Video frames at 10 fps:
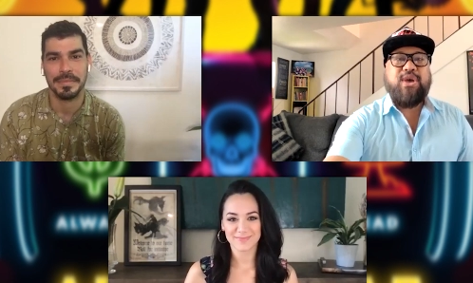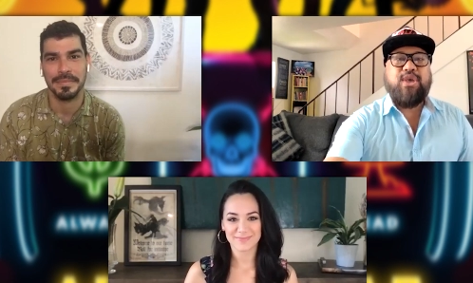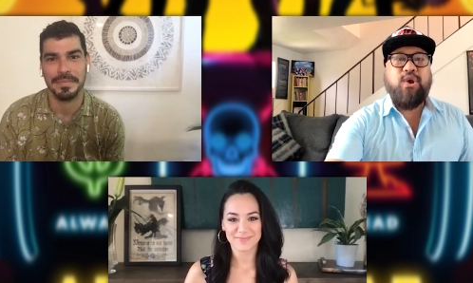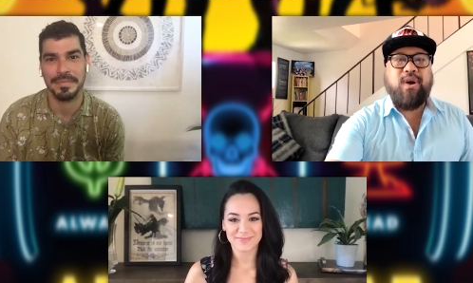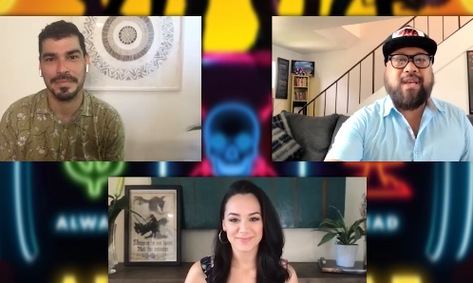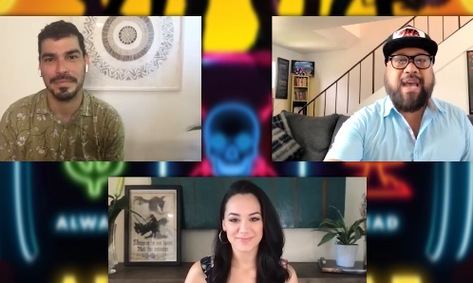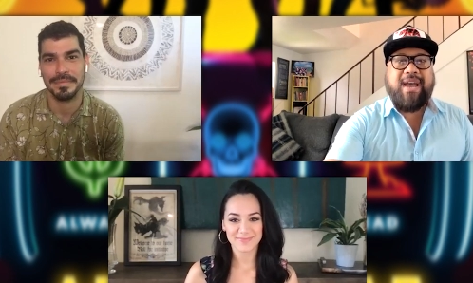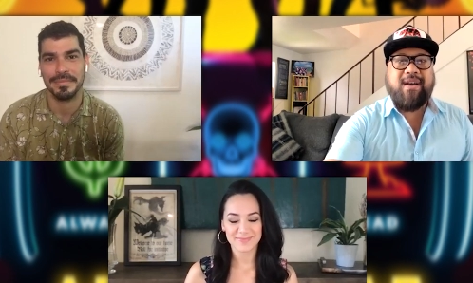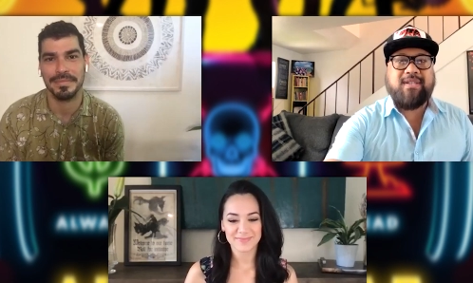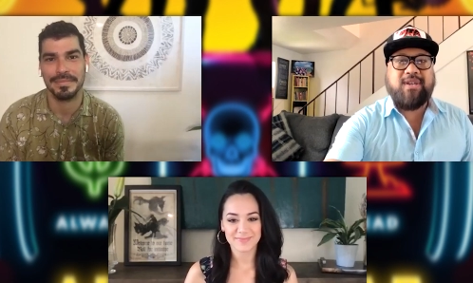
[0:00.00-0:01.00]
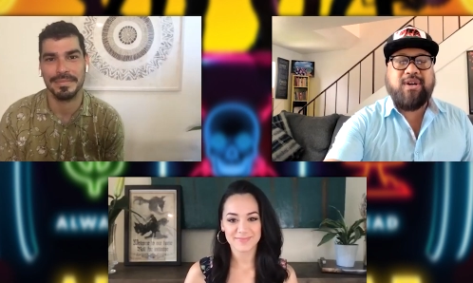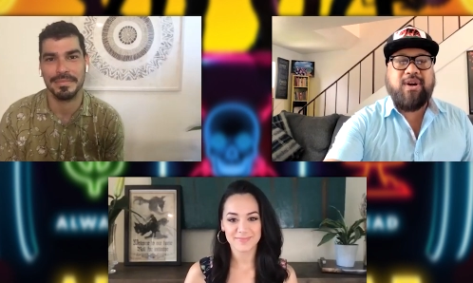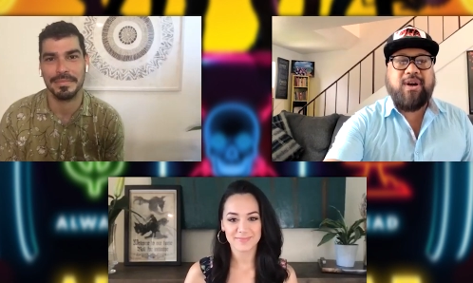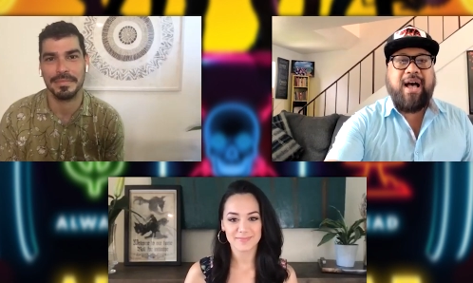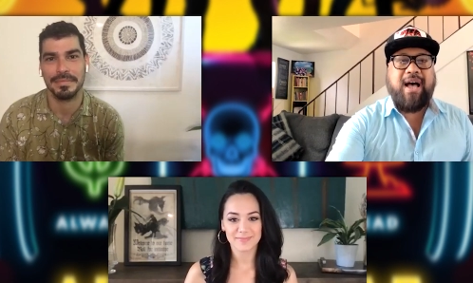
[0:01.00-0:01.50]
Speaker 1: your
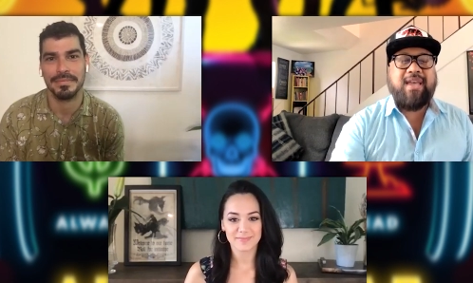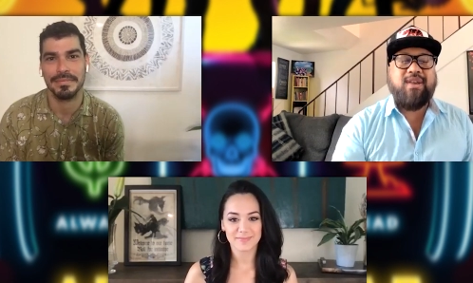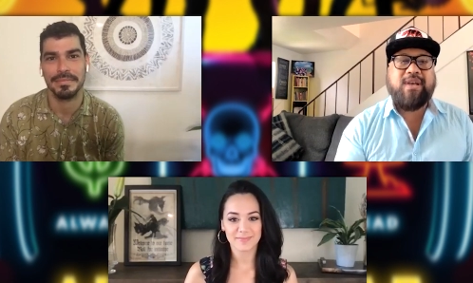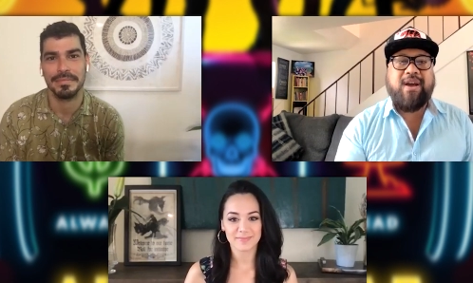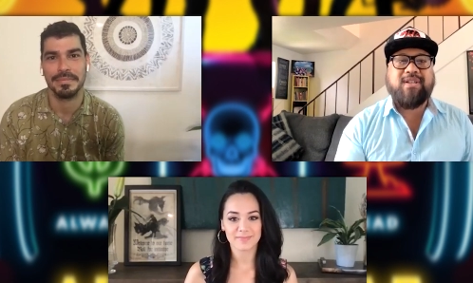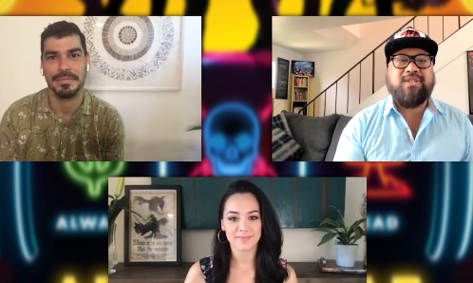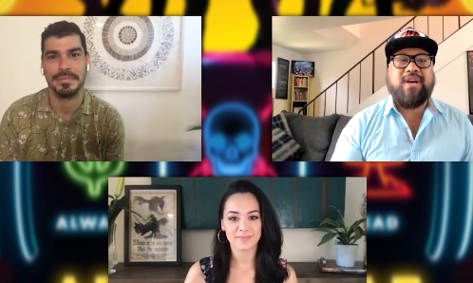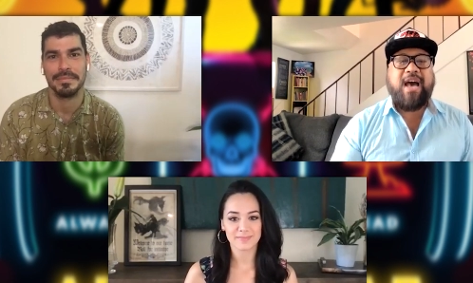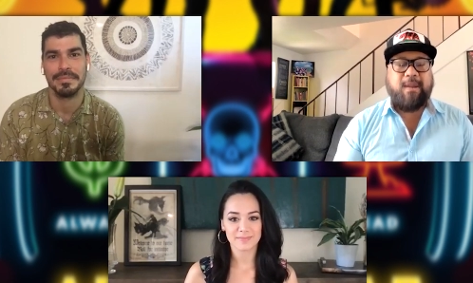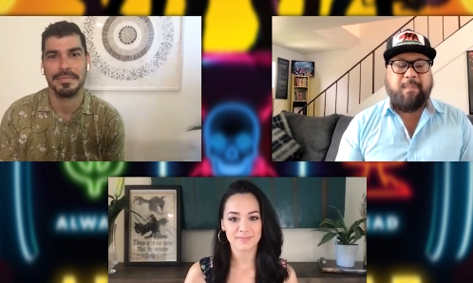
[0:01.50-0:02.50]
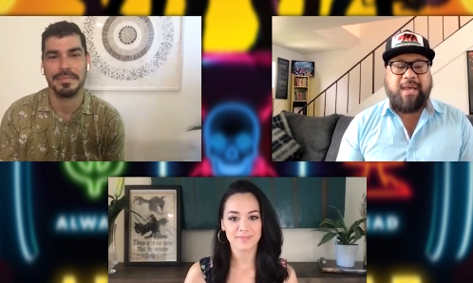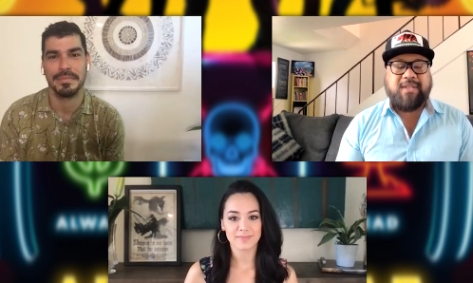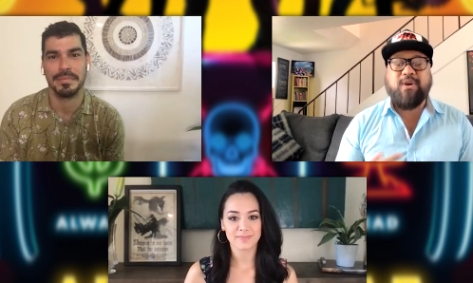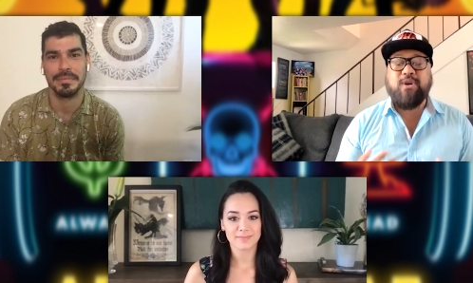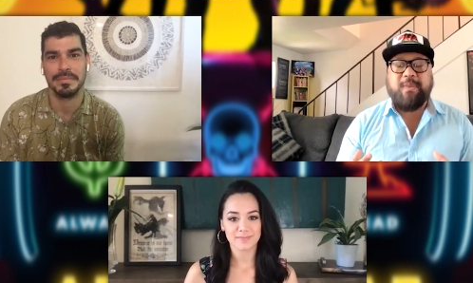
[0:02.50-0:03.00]
character, uh, your character kind of
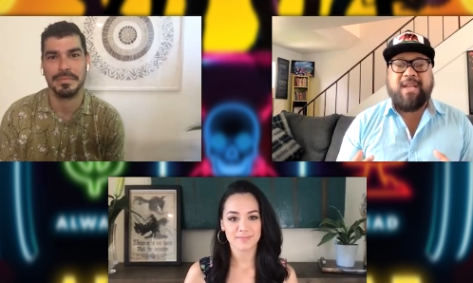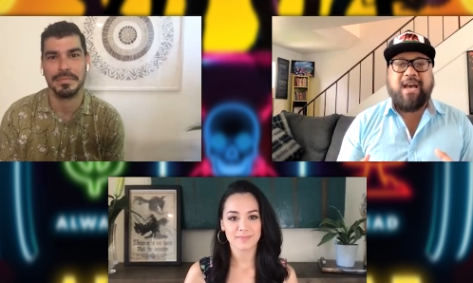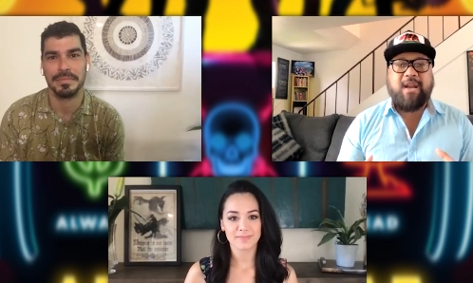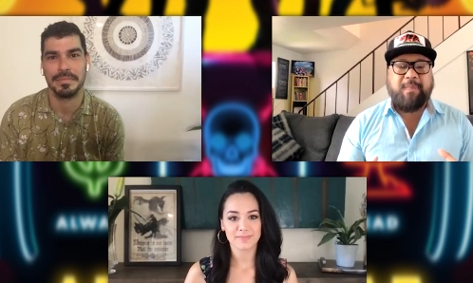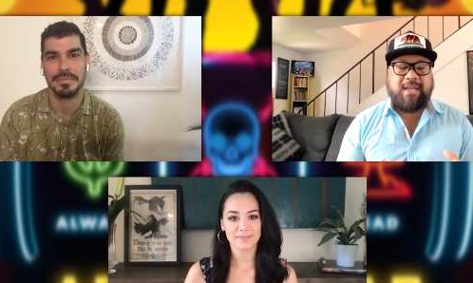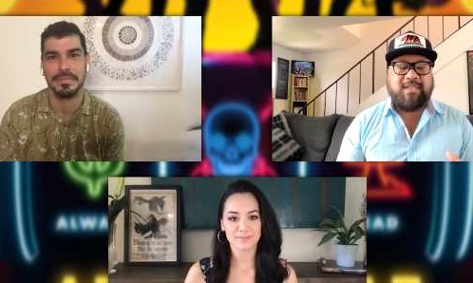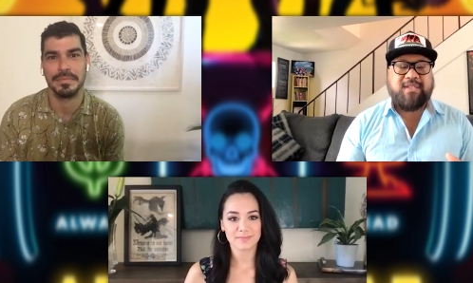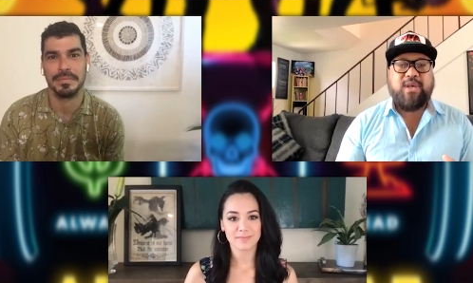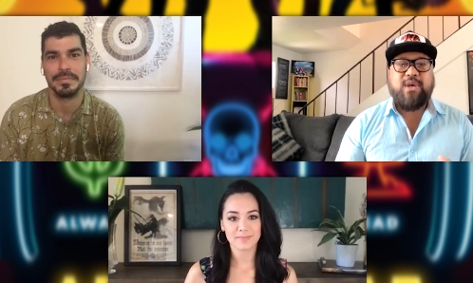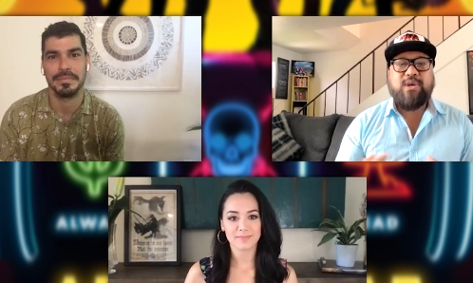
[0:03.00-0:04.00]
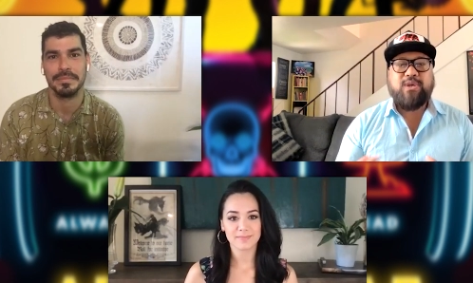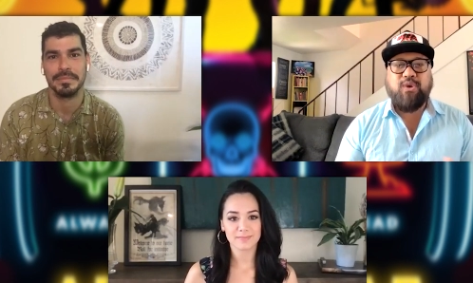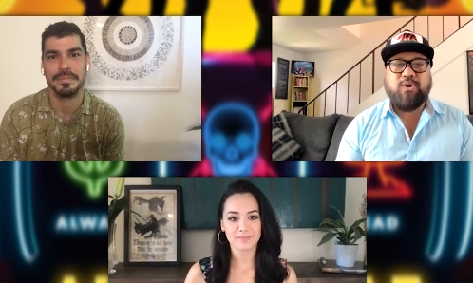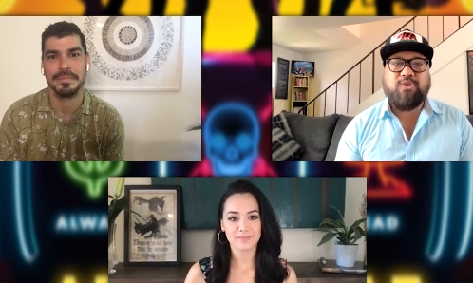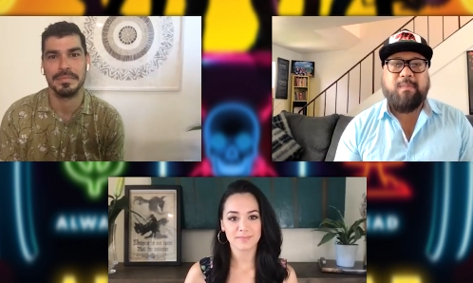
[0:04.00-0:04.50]
plays Guzman. He kind of plays this
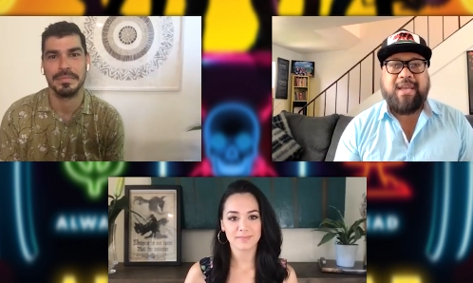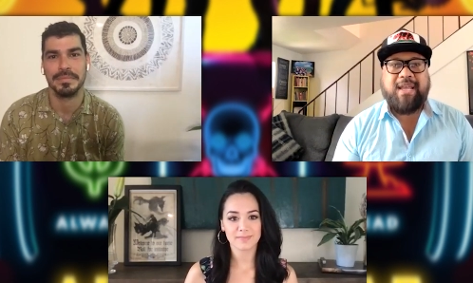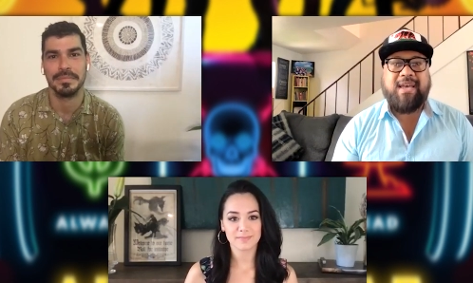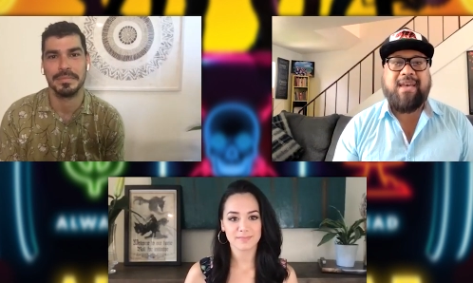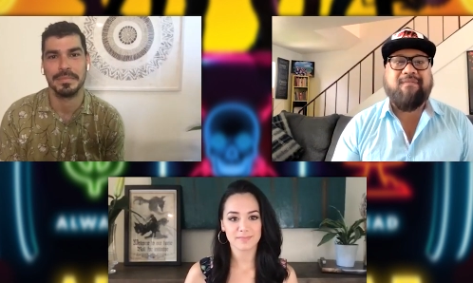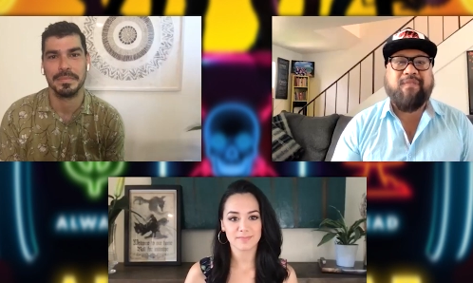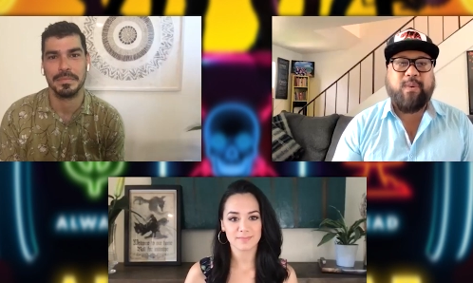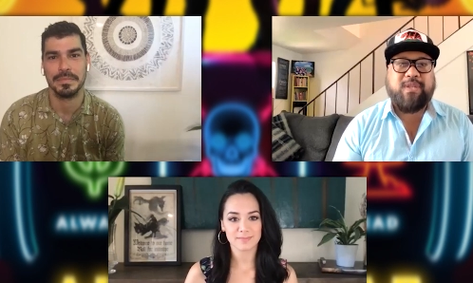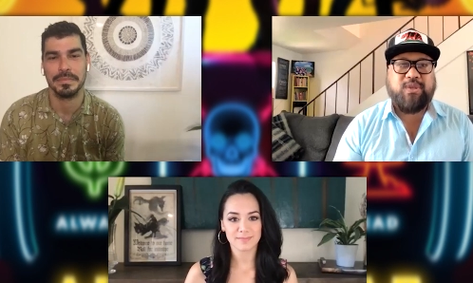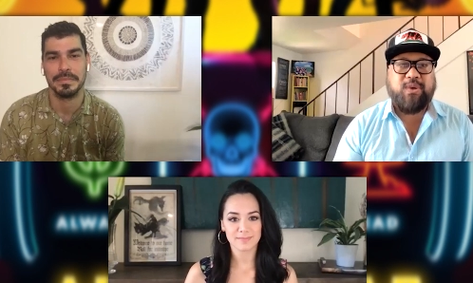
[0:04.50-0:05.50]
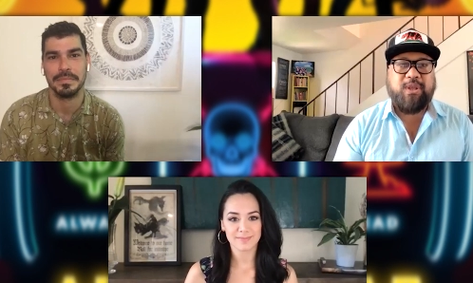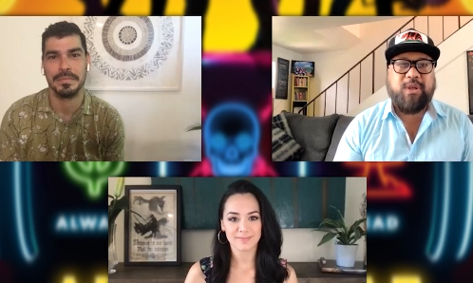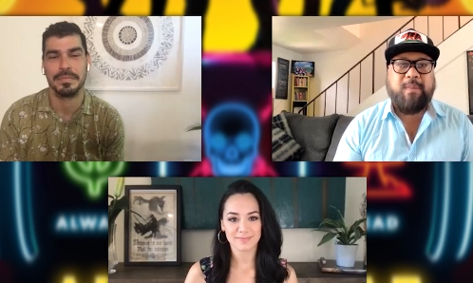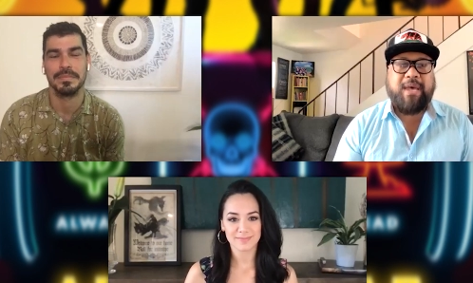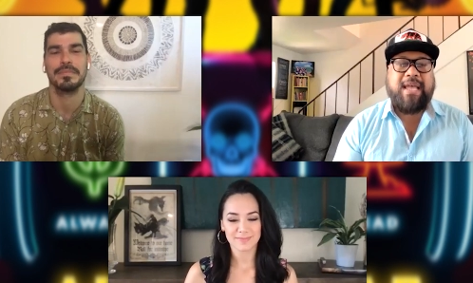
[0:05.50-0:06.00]
social media influencer a
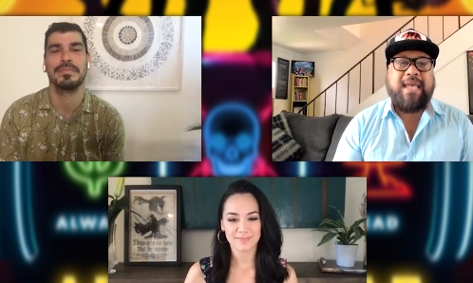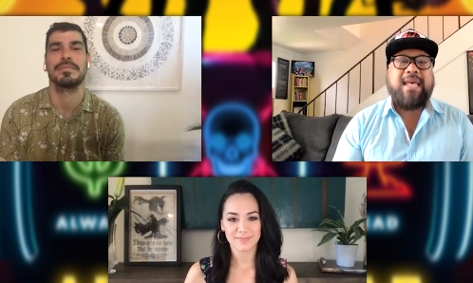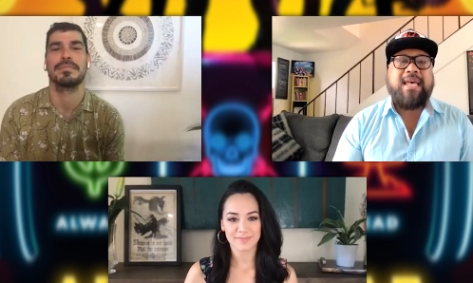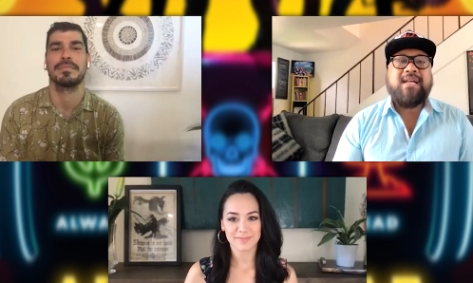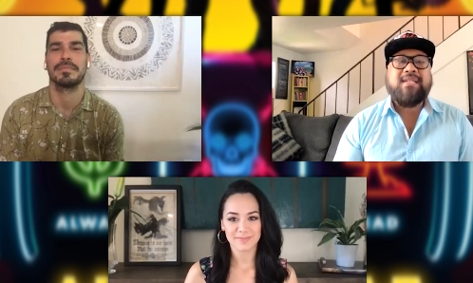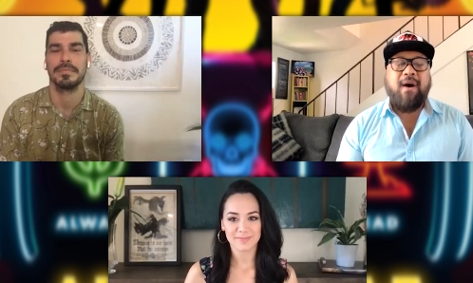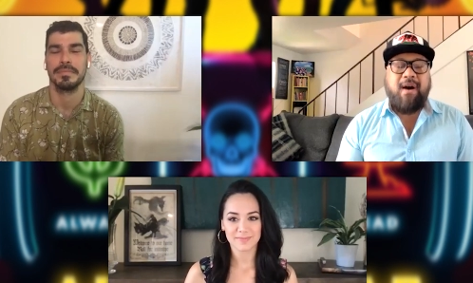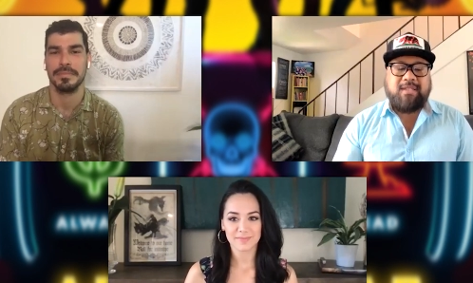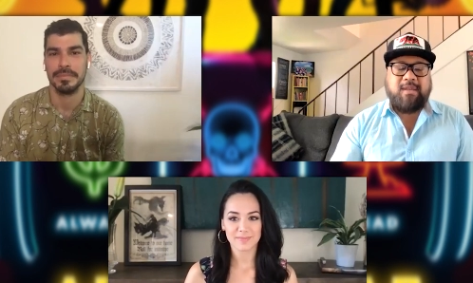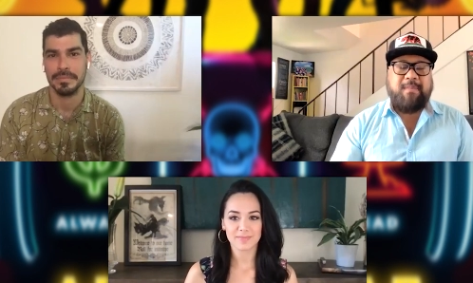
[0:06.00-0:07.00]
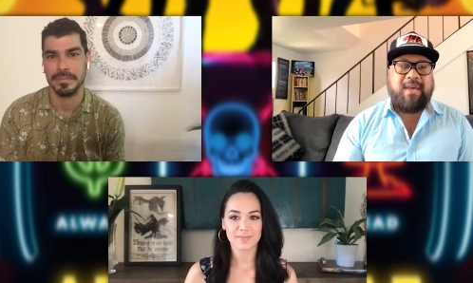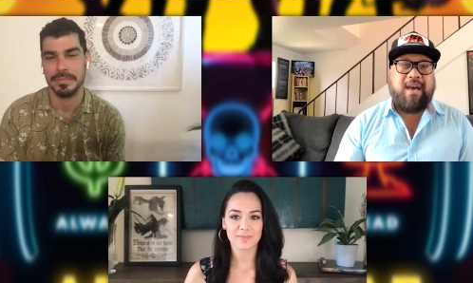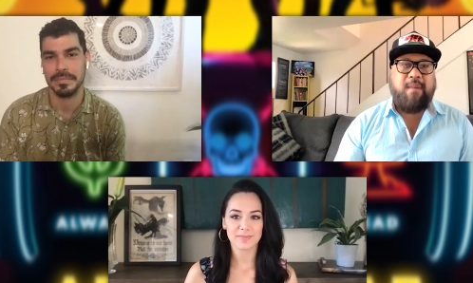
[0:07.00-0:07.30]
little bit. Talk to me